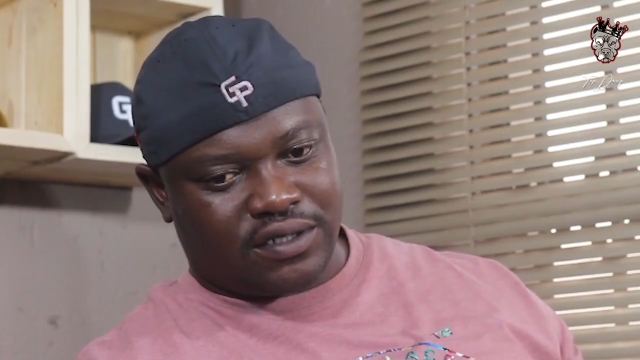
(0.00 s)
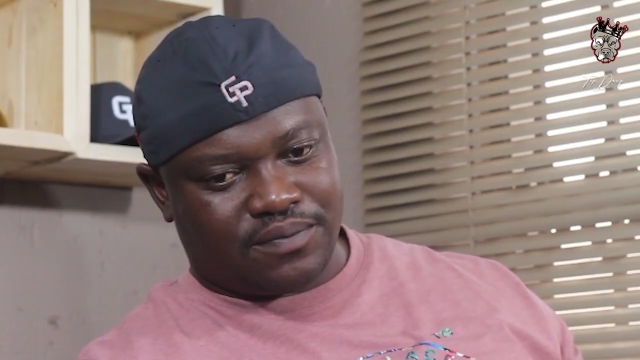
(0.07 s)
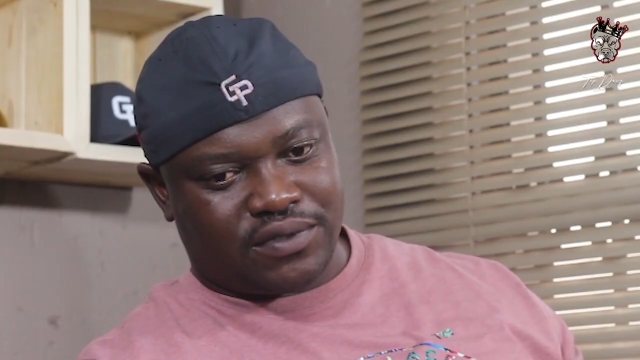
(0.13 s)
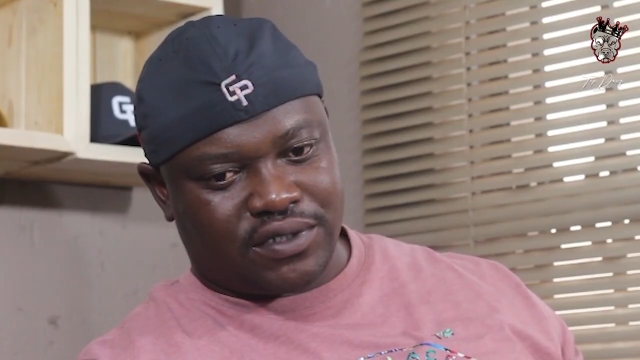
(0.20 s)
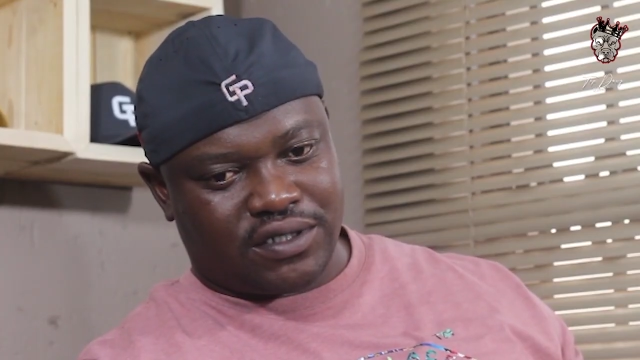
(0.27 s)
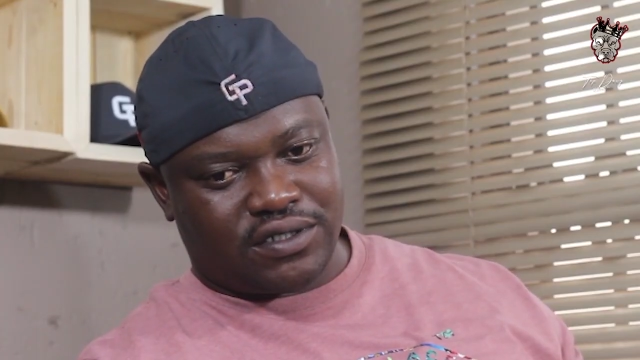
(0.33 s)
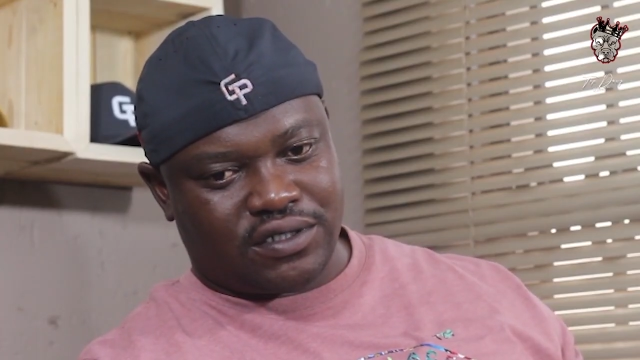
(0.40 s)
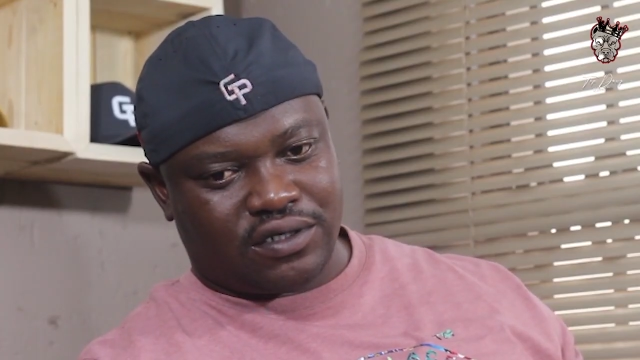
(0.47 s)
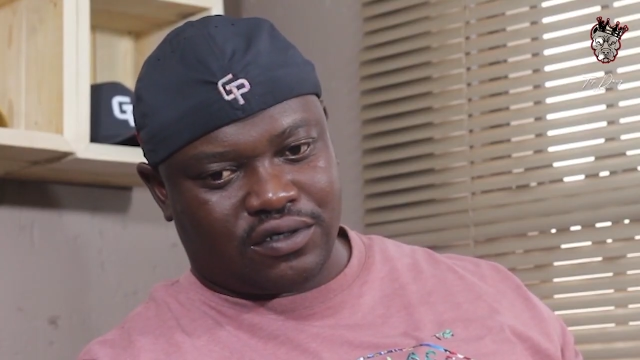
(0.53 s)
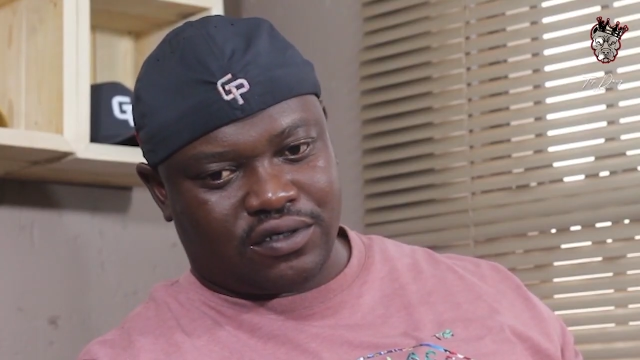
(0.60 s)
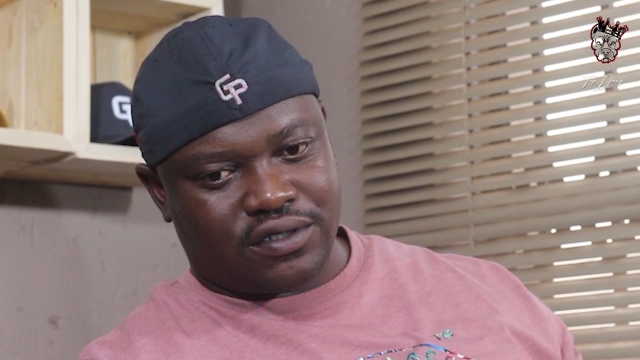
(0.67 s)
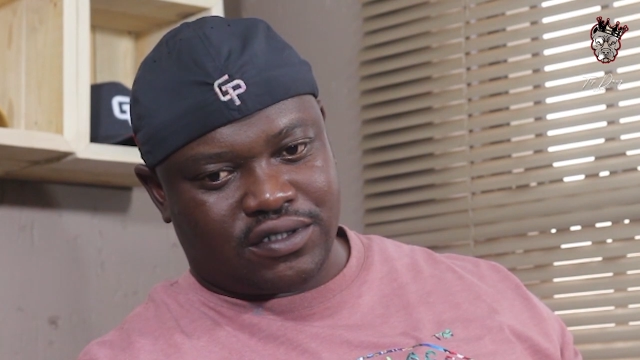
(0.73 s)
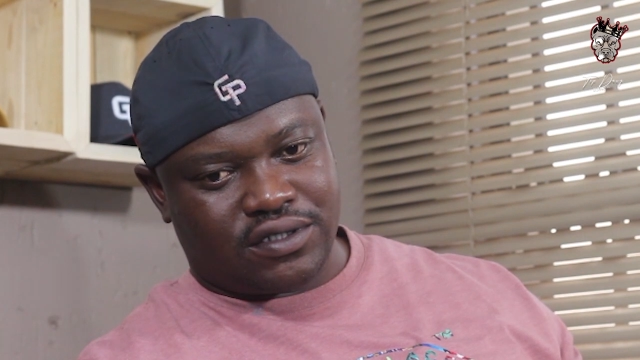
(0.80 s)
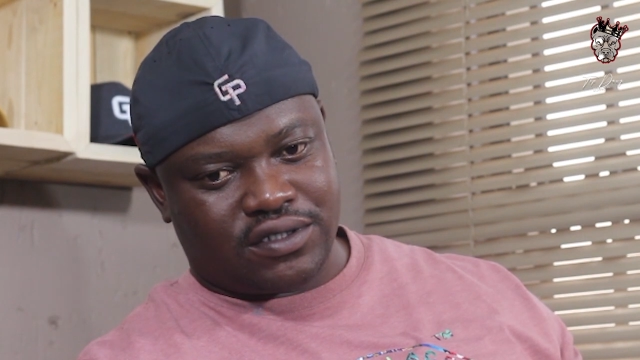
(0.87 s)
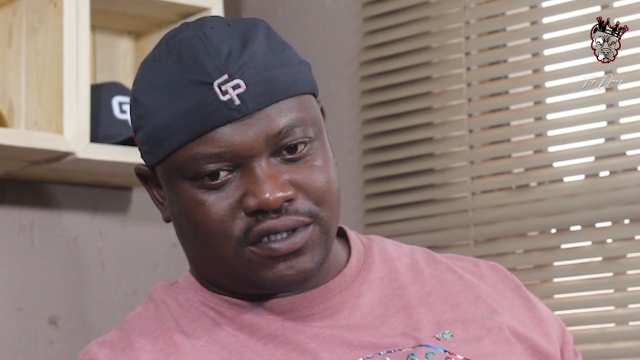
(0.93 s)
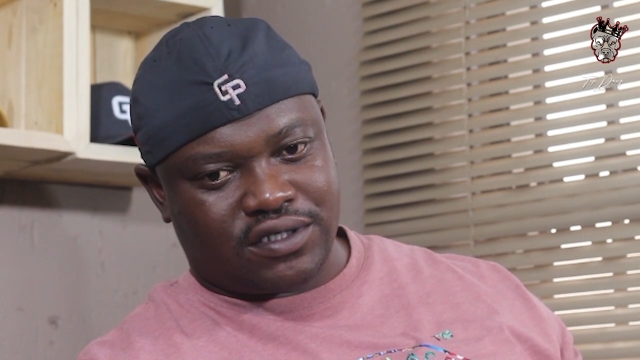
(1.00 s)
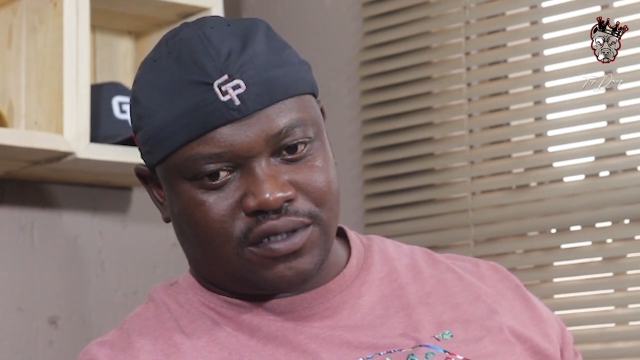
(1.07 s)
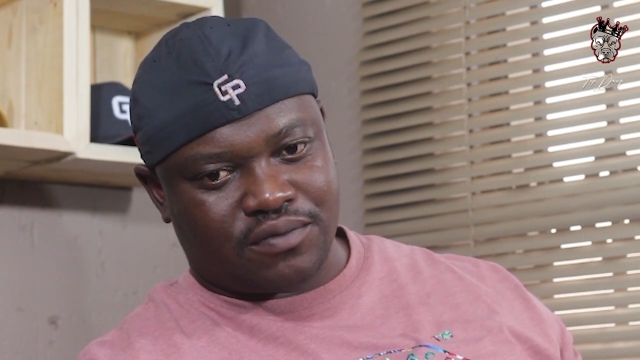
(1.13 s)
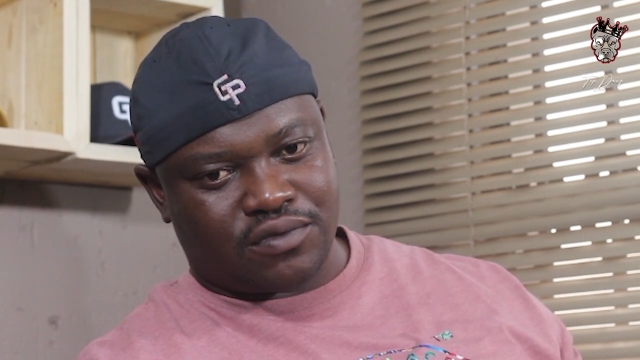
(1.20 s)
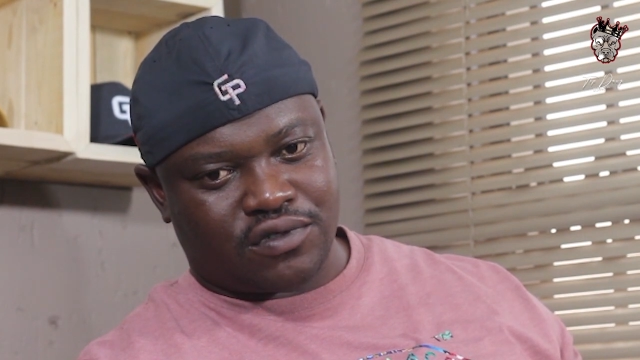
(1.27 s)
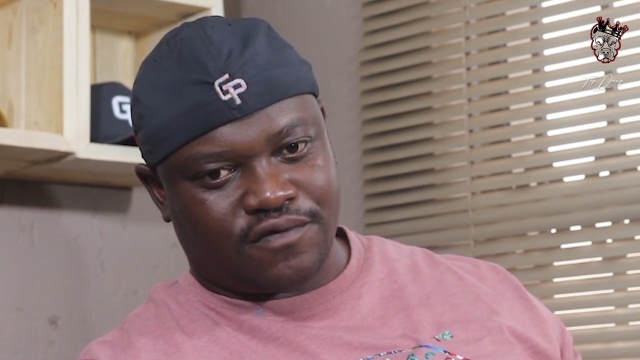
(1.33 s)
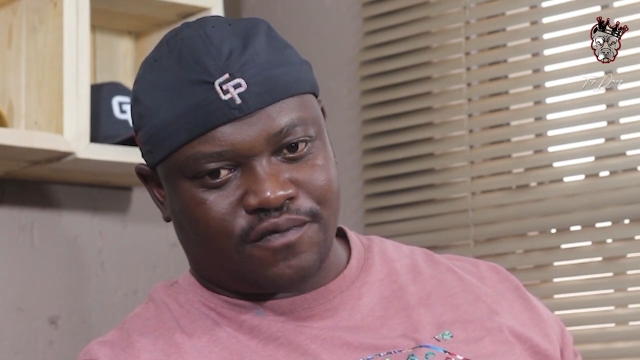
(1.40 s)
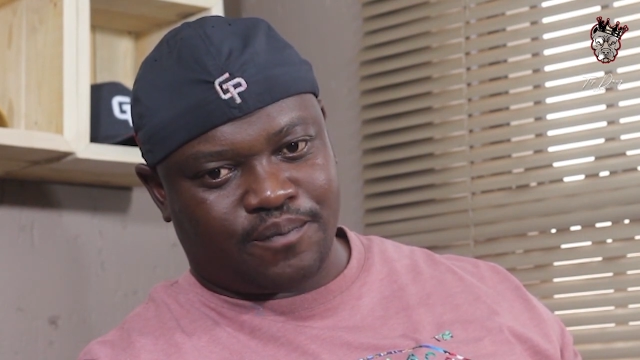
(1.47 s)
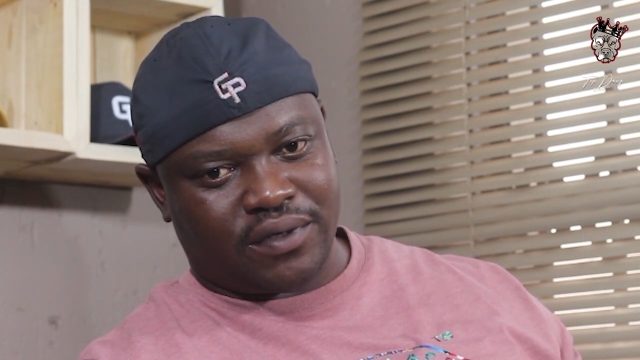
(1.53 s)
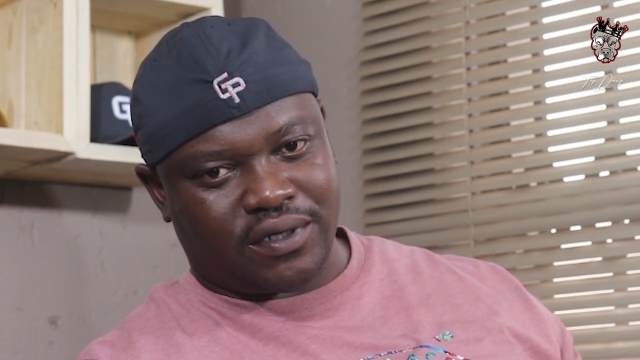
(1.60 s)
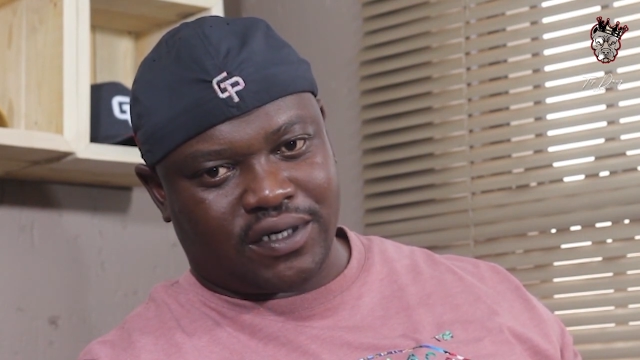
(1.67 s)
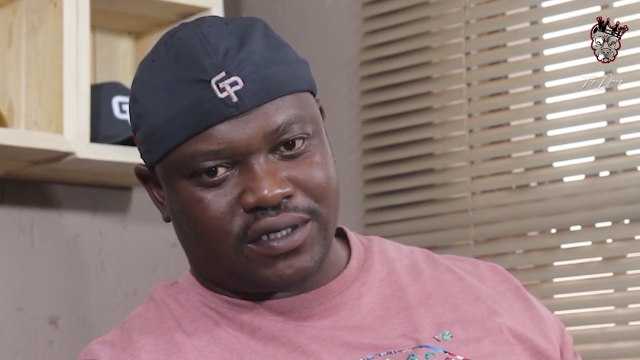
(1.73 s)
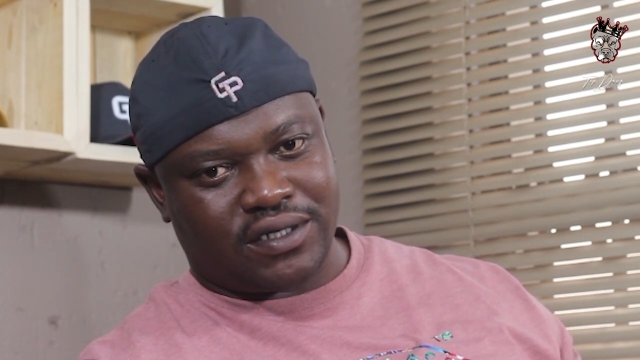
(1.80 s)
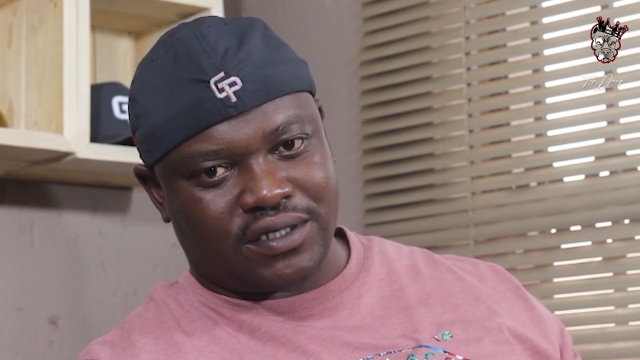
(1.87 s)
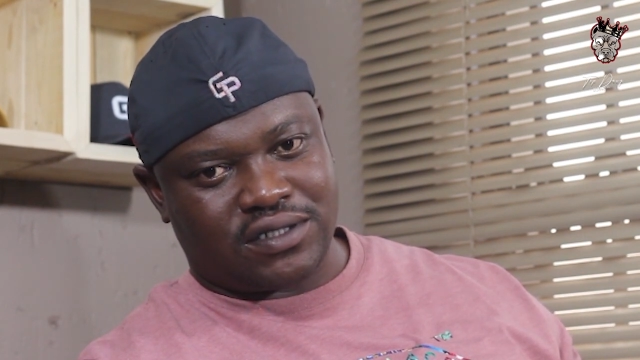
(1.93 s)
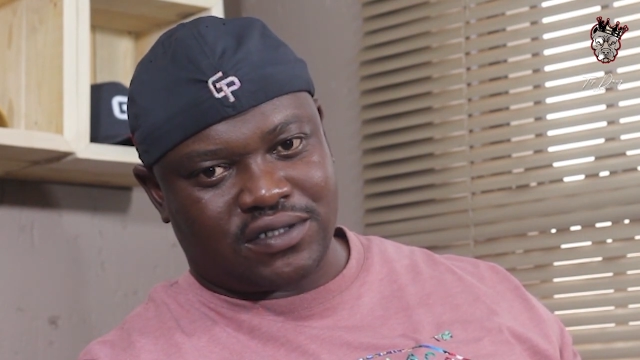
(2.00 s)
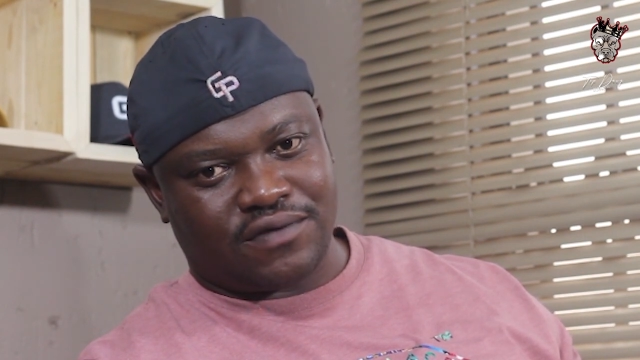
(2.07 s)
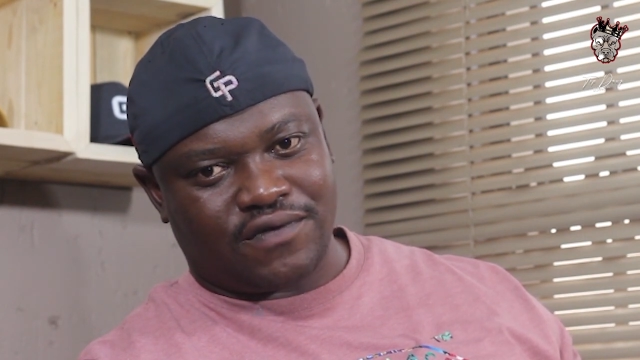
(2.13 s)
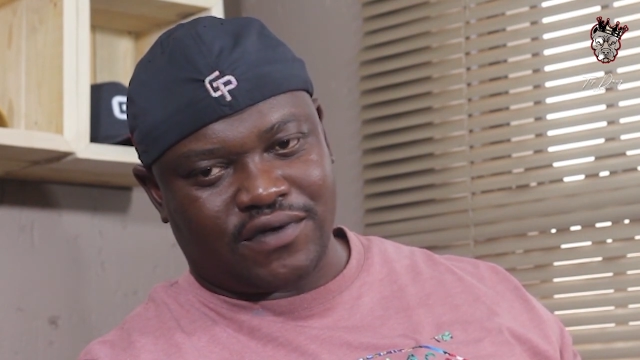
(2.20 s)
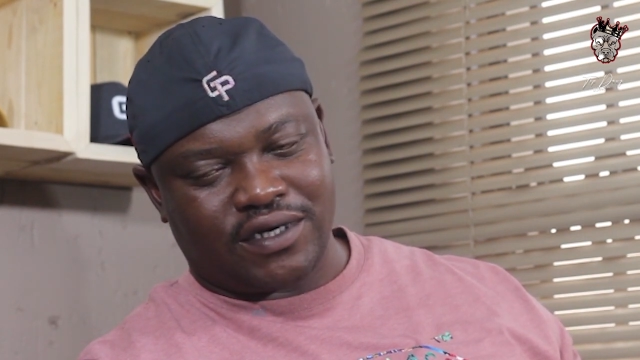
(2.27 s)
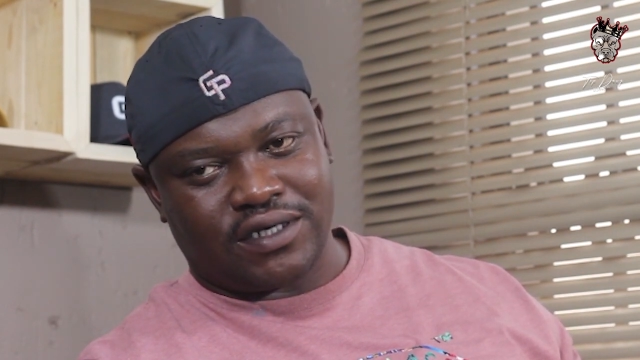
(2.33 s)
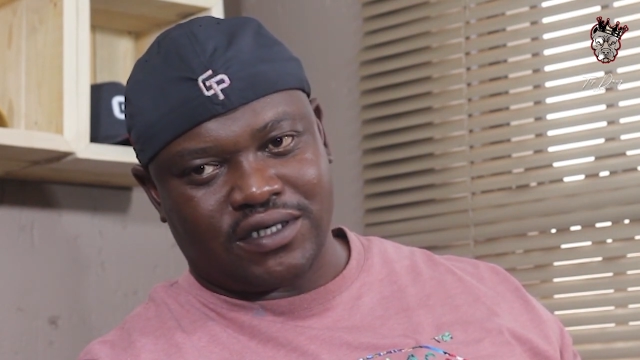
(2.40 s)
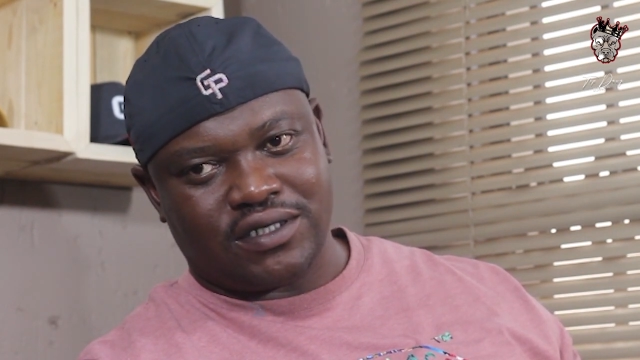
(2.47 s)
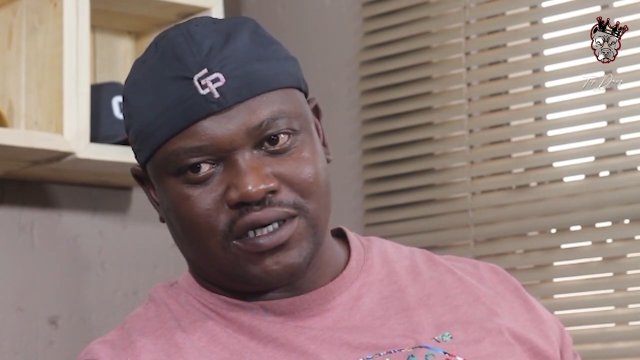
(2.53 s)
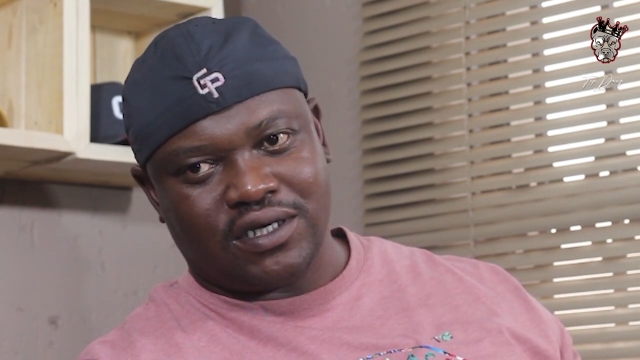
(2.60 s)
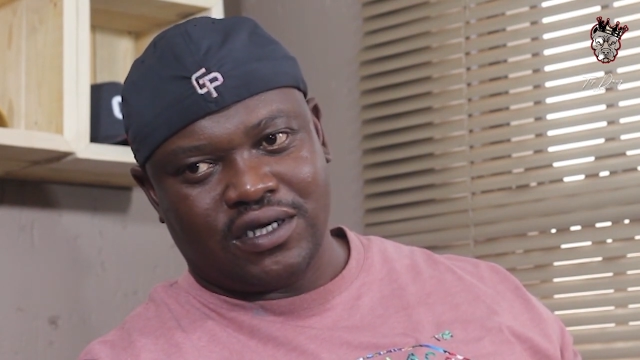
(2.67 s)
helped us a lot in terms of being identified